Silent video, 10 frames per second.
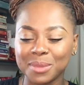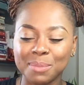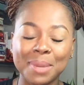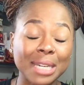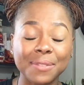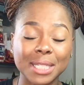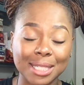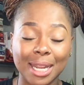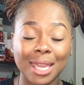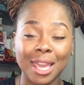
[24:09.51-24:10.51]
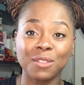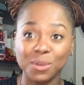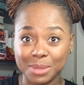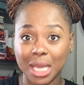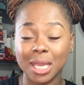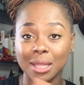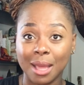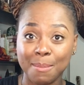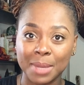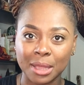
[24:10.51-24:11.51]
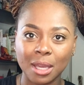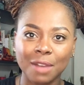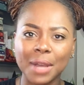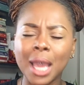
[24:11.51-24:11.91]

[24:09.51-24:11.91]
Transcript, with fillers: the benefits that I gained from taking that month off.